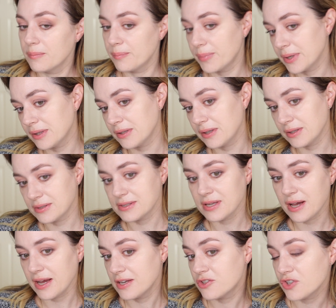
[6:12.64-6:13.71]
but it's
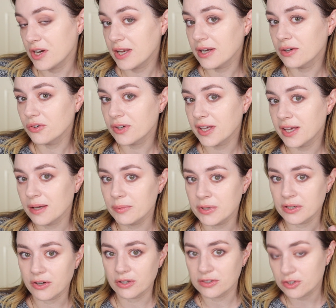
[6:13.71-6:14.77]
hydrating looking, but
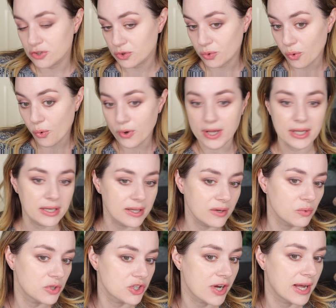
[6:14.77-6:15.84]
not too oily,
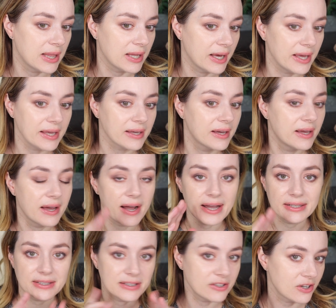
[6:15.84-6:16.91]
which I like. I
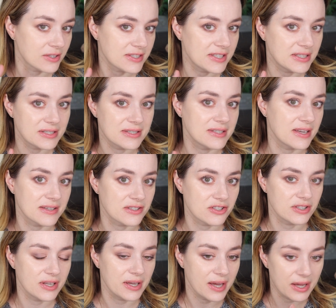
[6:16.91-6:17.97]
did not see this
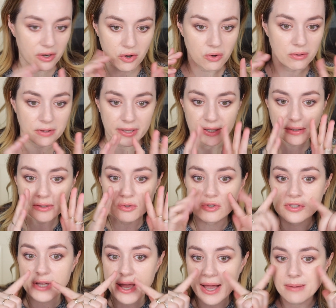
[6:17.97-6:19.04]
yesterday at all. Like, there
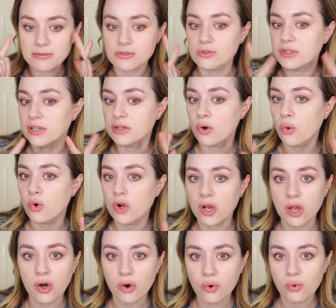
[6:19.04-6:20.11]
was absolutely no
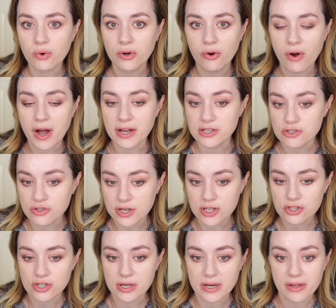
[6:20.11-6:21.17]
glow, no
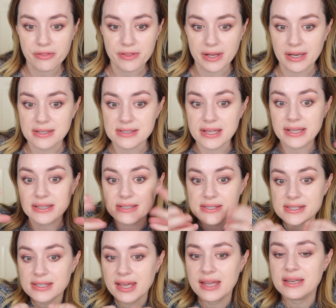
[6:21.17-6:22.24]
hydration, nothing. It's like the
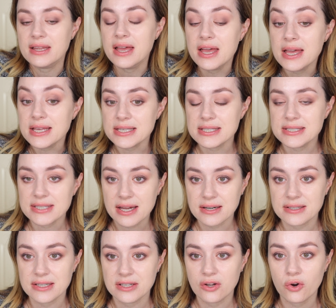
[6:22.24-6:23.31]
skin
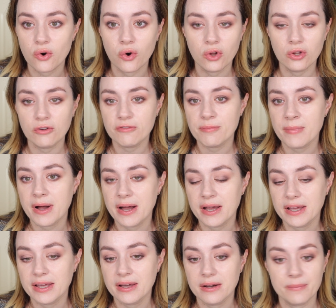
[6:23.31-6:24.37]
sucked in all of
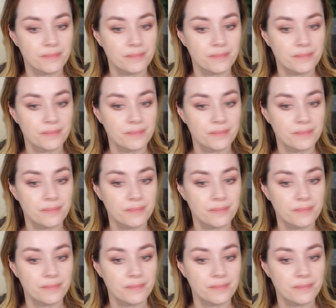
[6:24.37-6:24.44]
my,